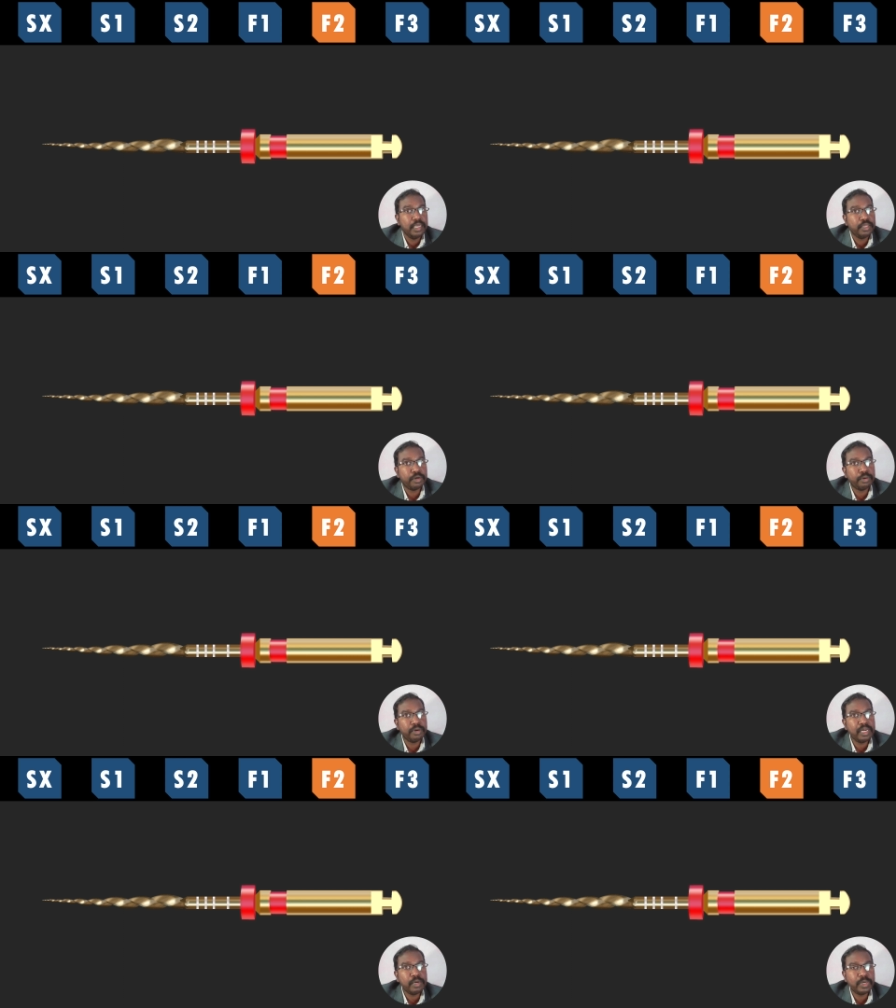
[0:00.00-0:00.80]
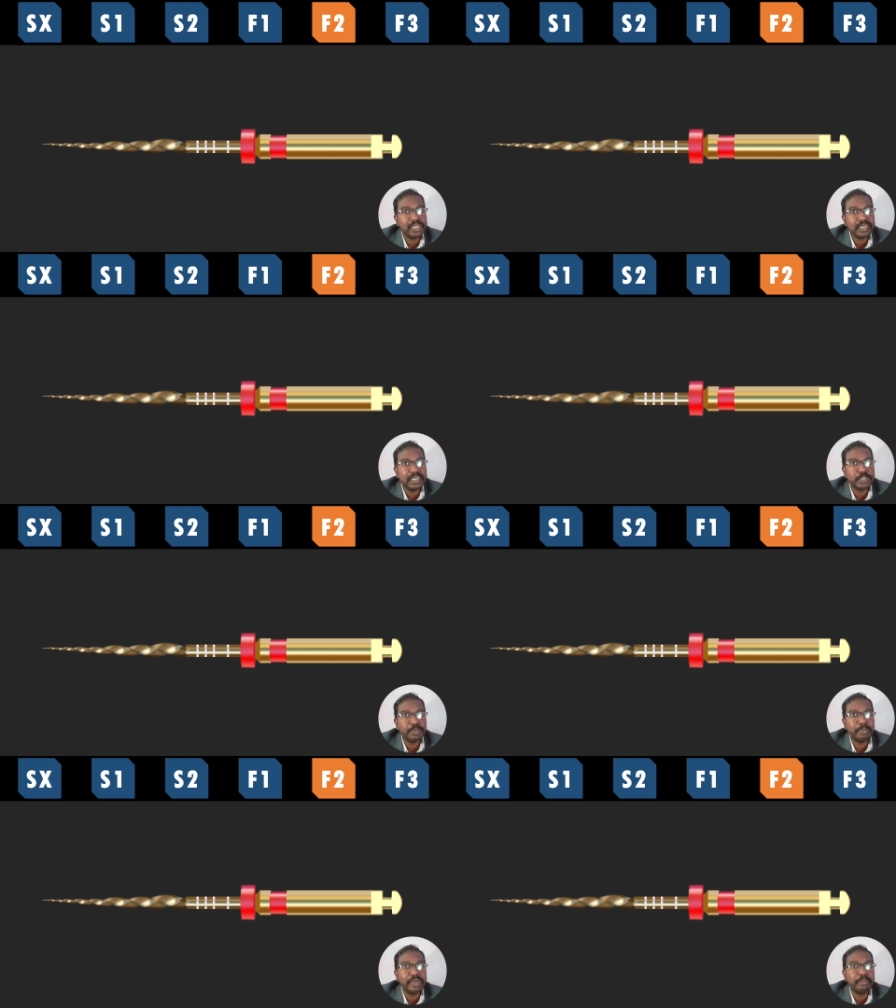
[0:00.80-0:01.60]
The coronal one third is
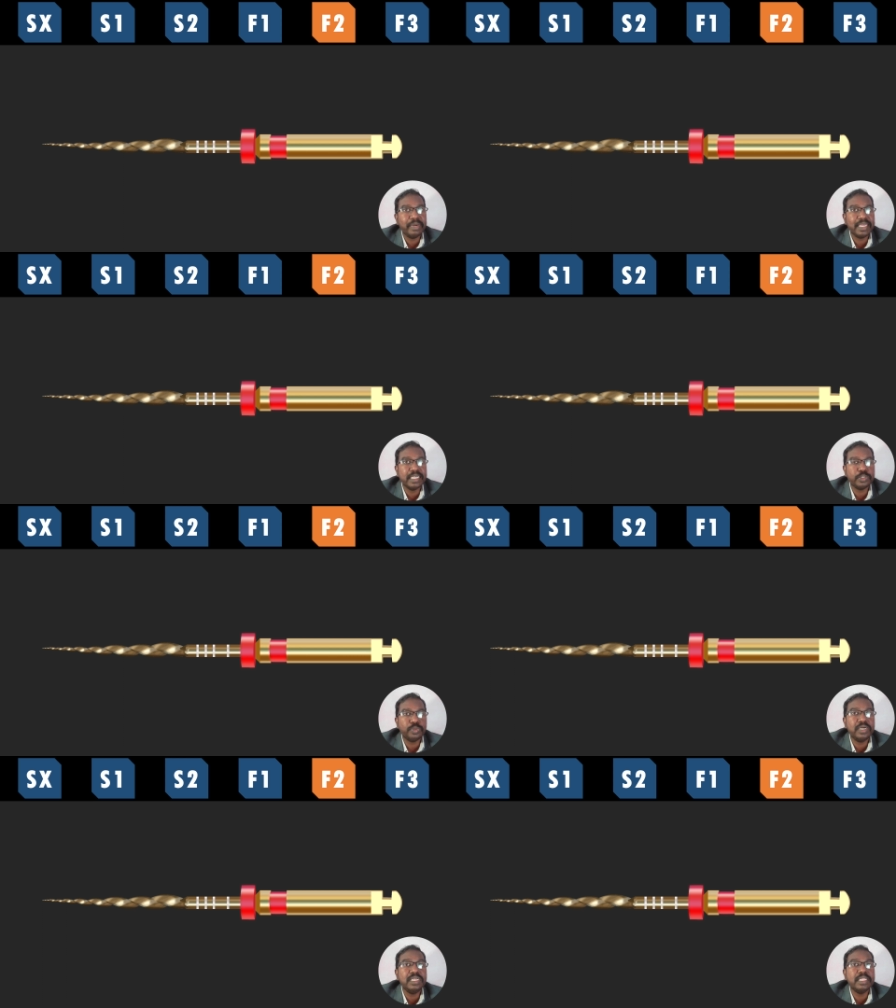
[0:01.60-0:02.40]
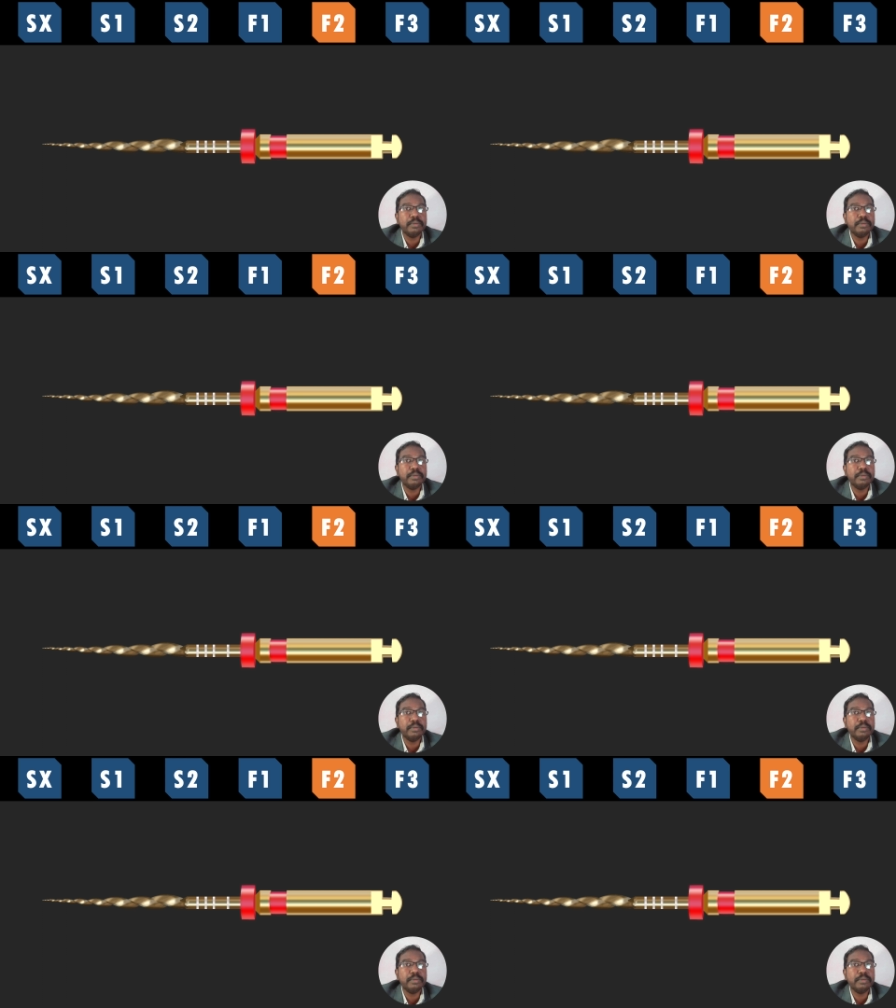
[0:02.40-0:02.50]
prepared by S1,